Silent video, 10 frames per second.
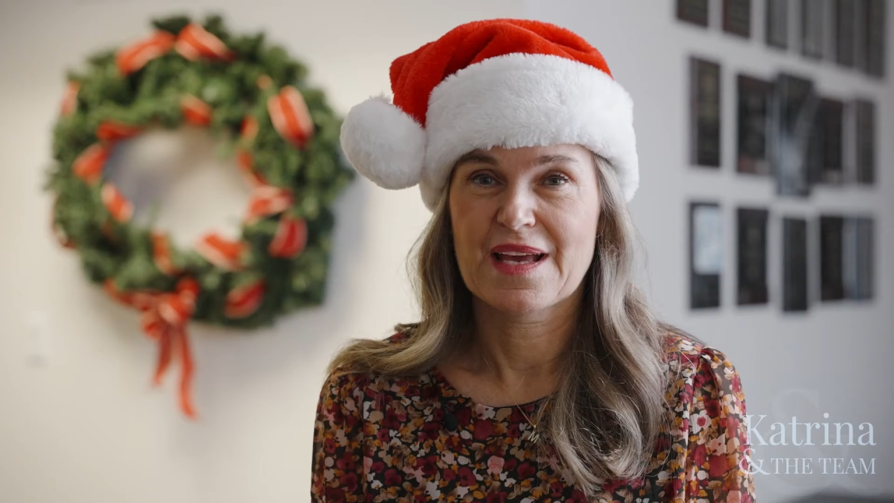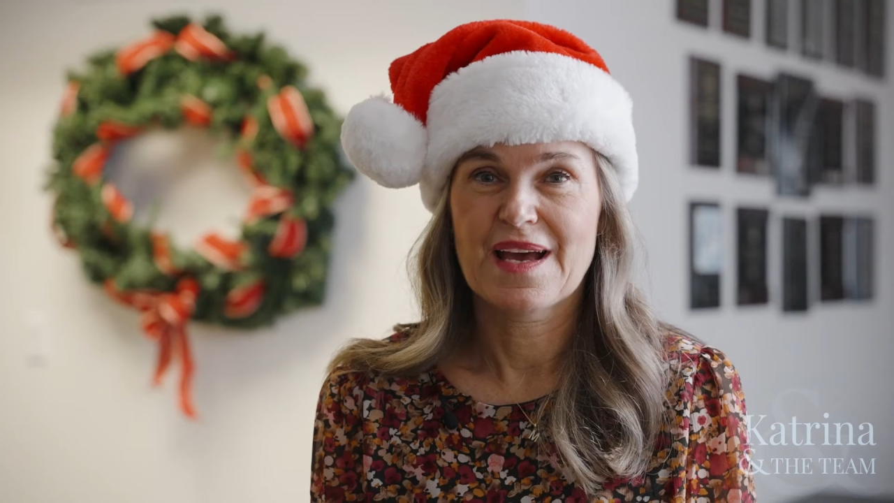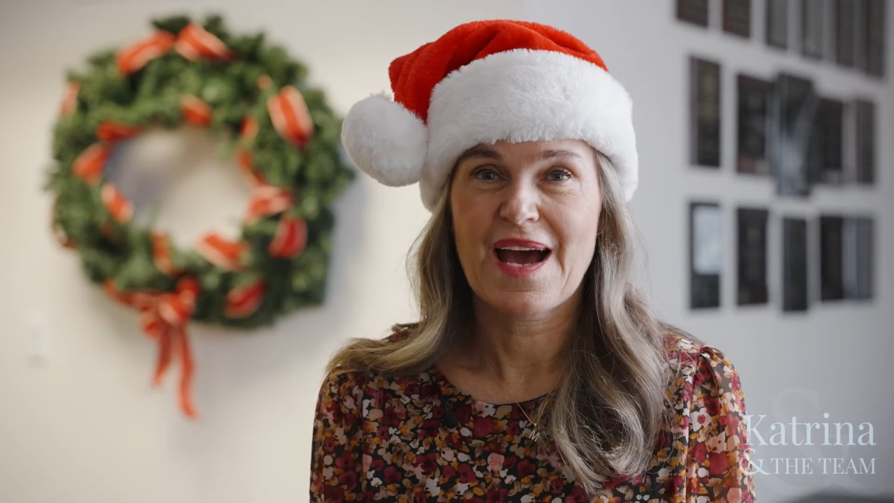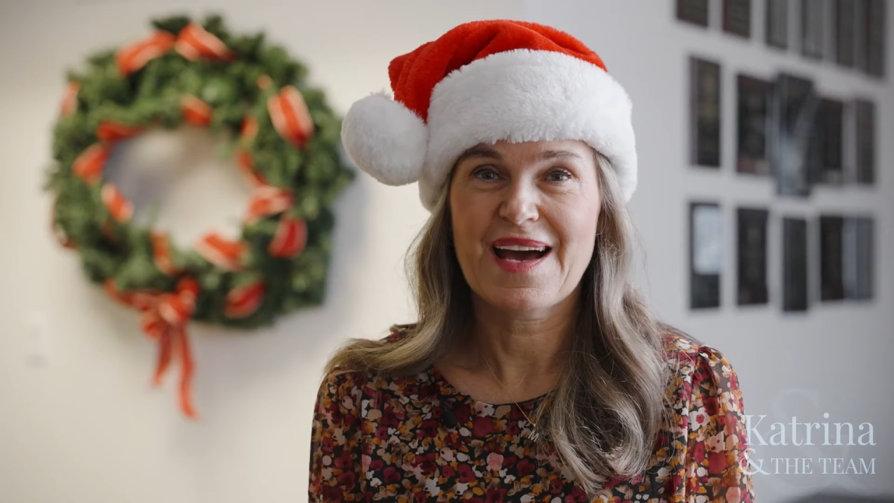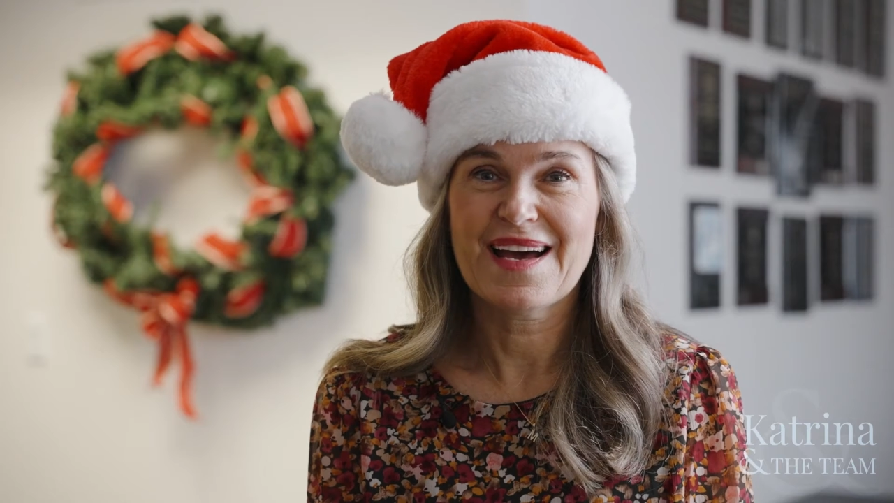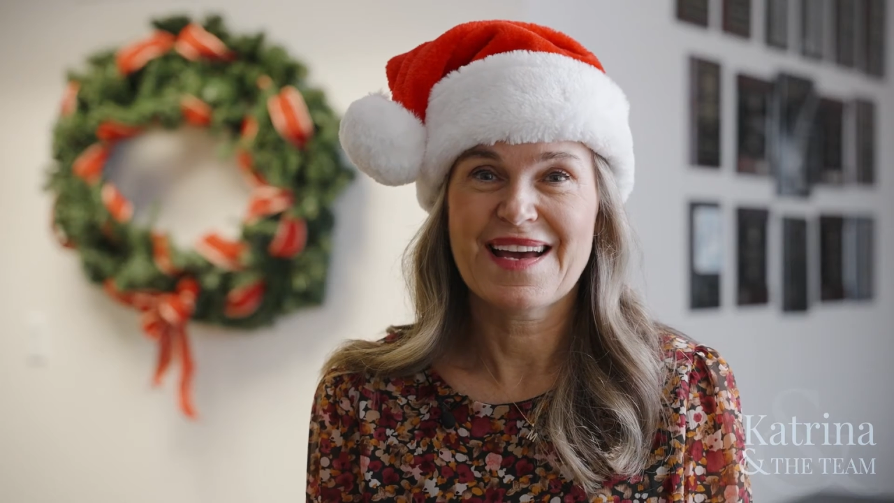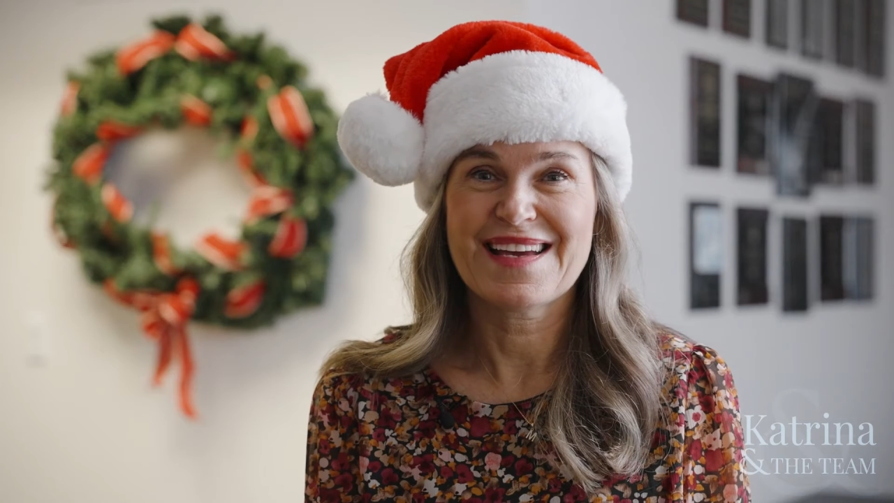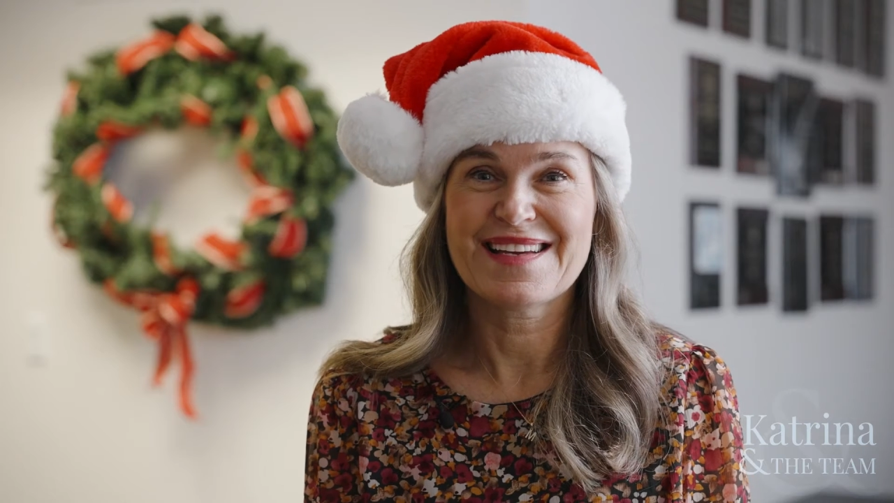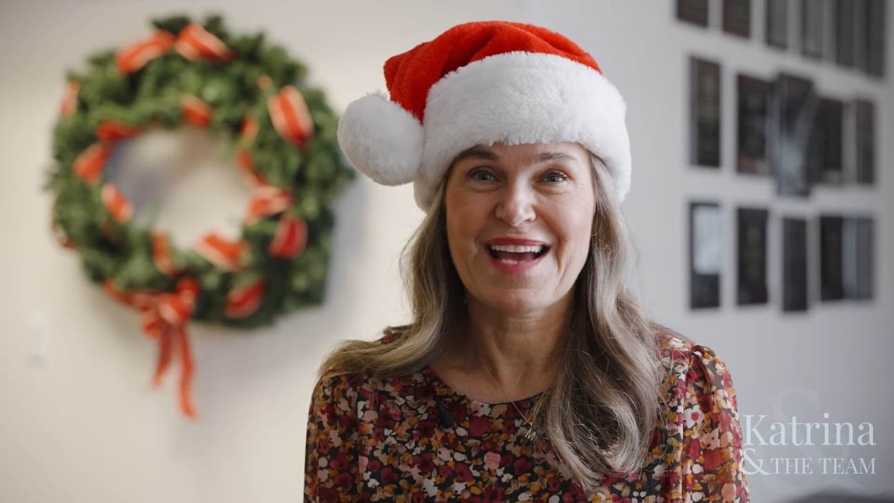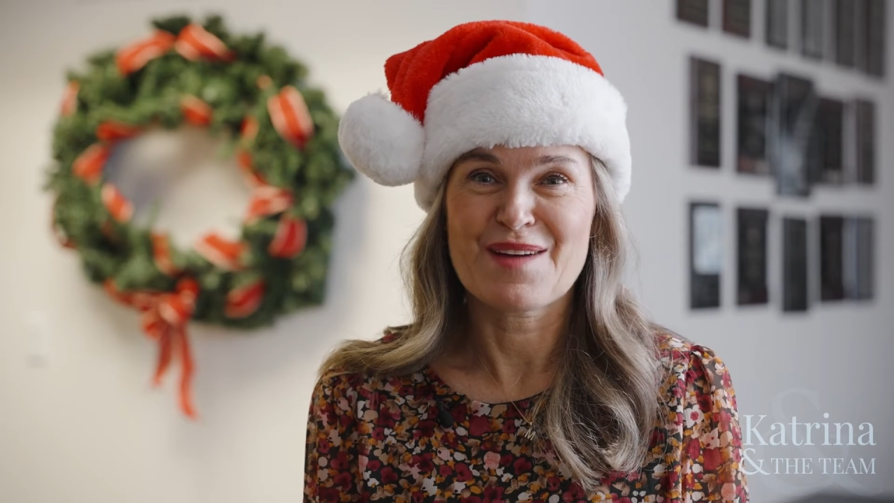
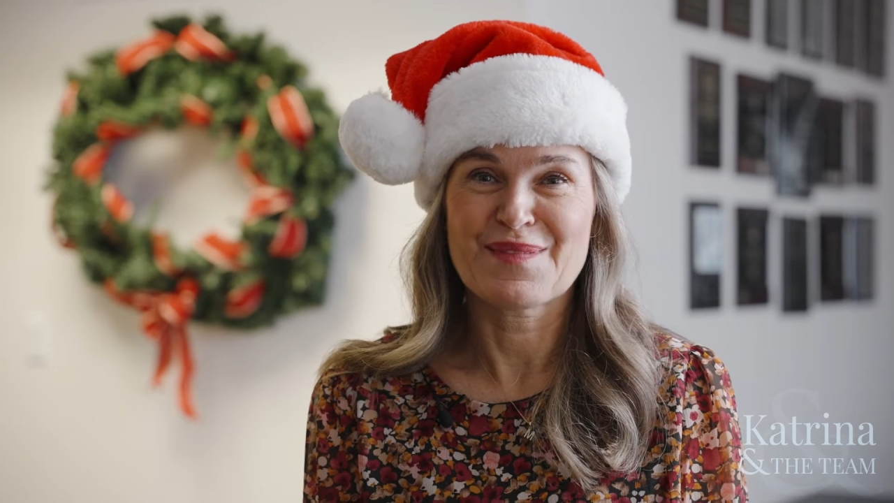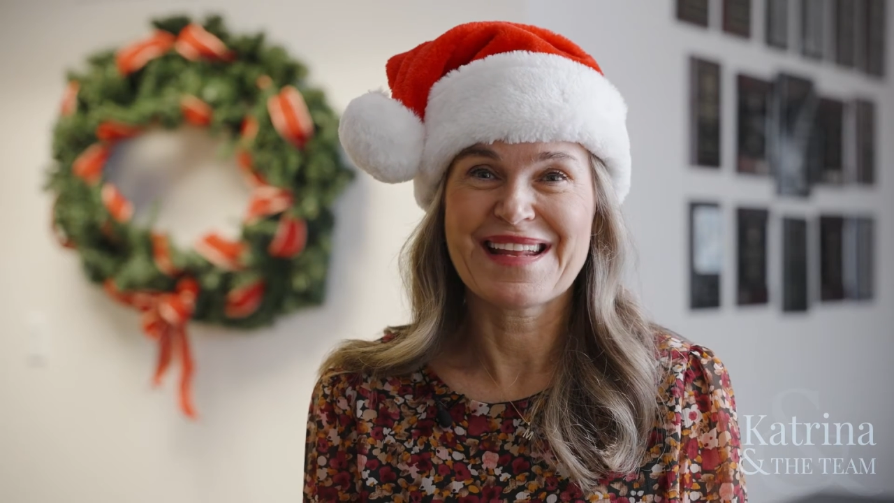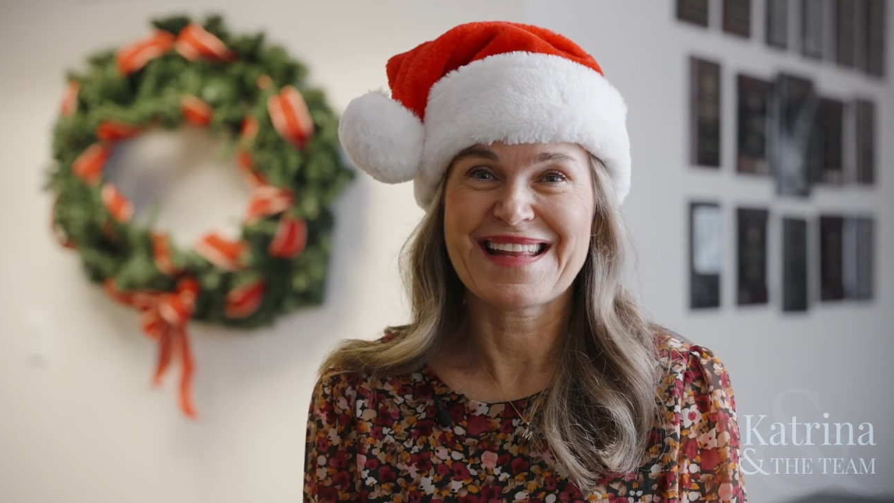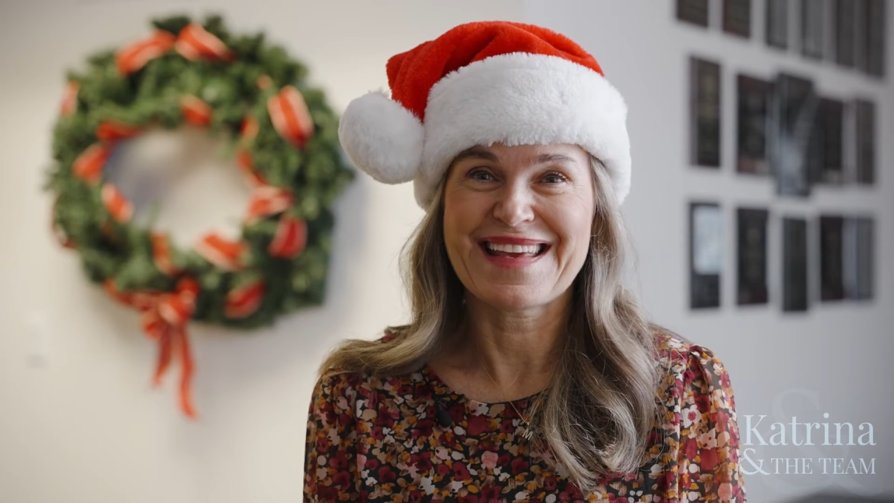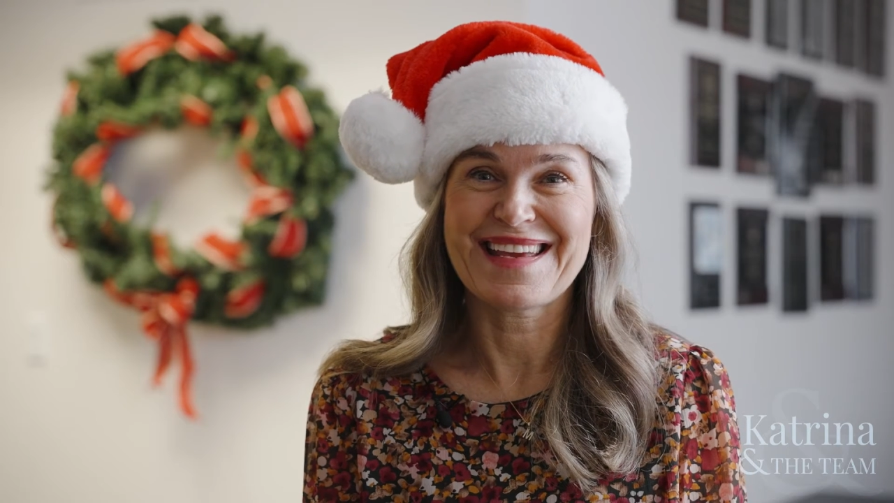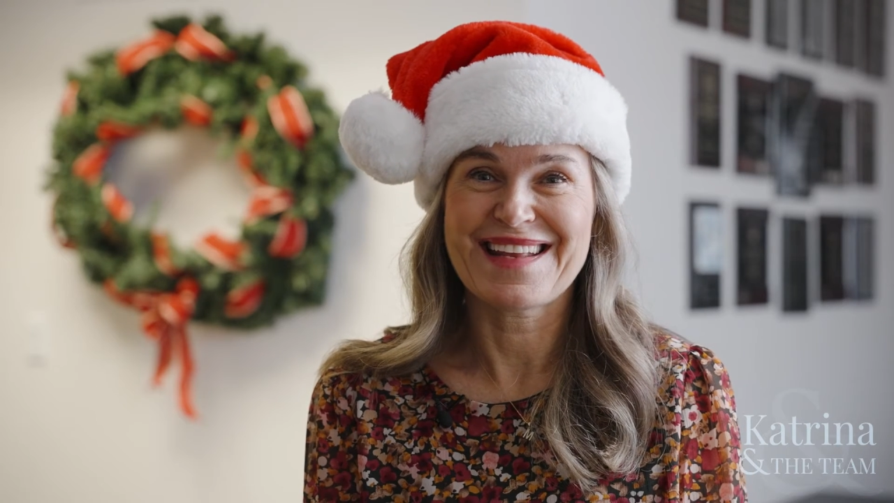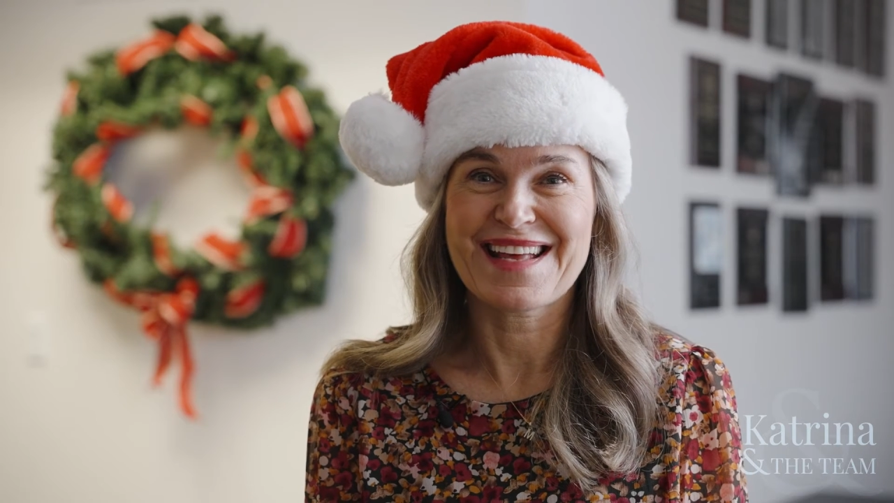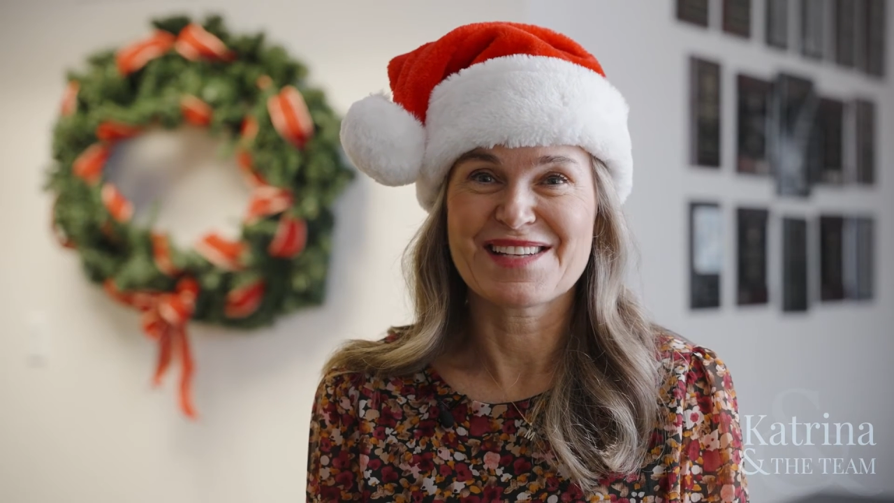Hi, I'm Nadine.